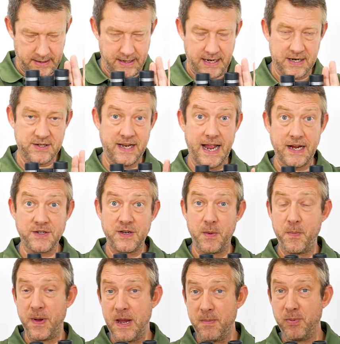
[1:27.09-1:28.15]
It has an
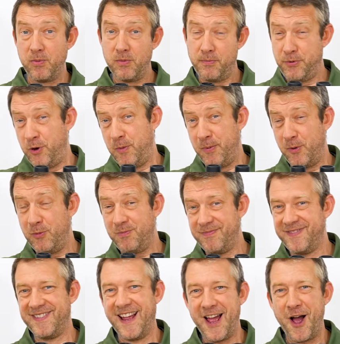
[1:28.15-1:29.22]
exit pupil
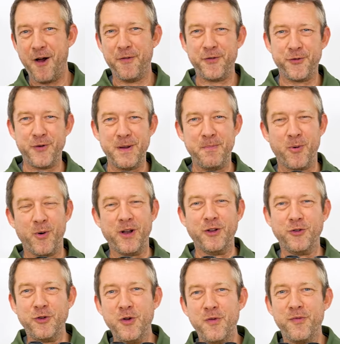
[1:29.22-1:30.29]
of
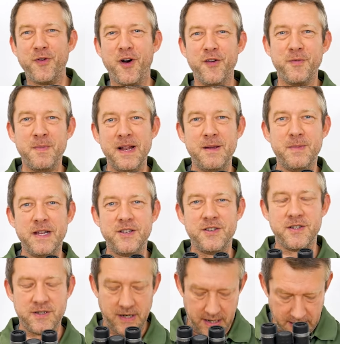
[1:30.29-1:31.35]
3.25
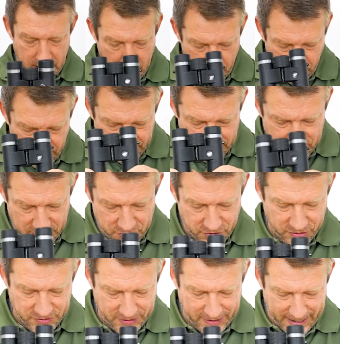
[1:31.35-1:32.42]
millimeters, but in
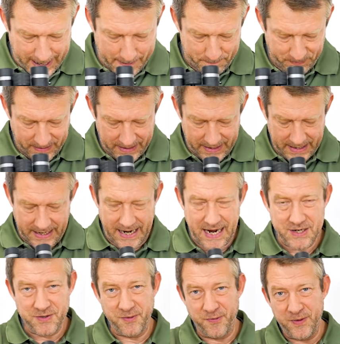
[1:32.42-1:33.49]
addition to that, it
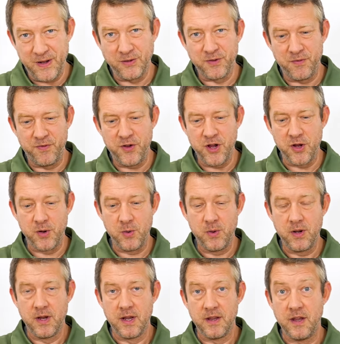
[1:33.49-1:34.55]
has a field of view
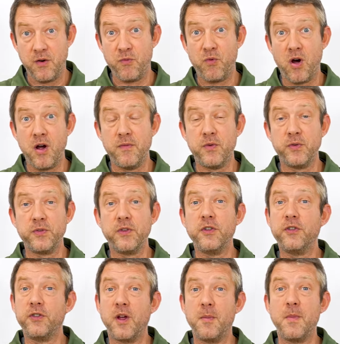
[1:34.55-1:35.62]
that rivals
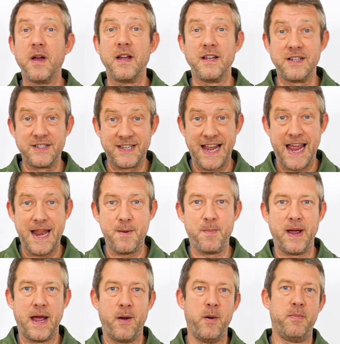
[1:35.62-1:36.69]
some 10
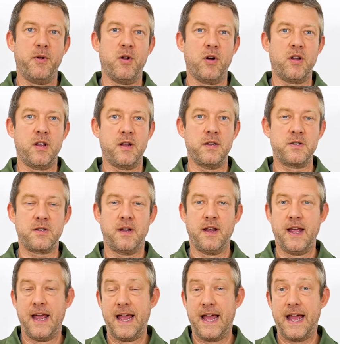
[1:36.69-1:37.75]
power binoculars
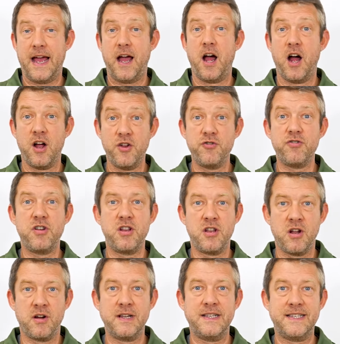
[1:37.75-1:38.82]
at
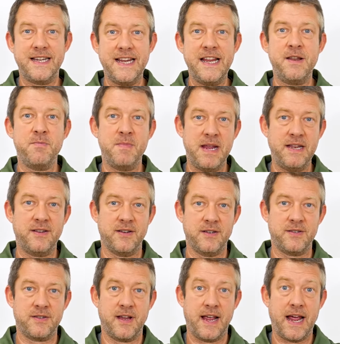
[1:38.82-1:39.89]
119
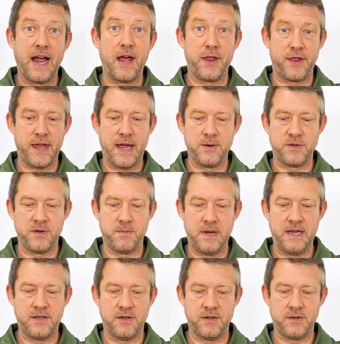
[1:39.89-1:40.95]
meters at 1,000
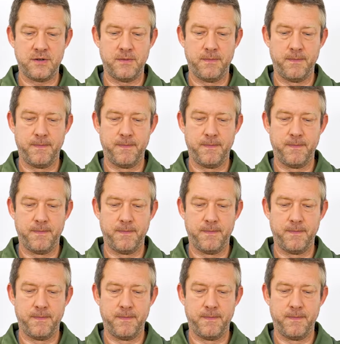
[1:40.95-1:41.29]
meters.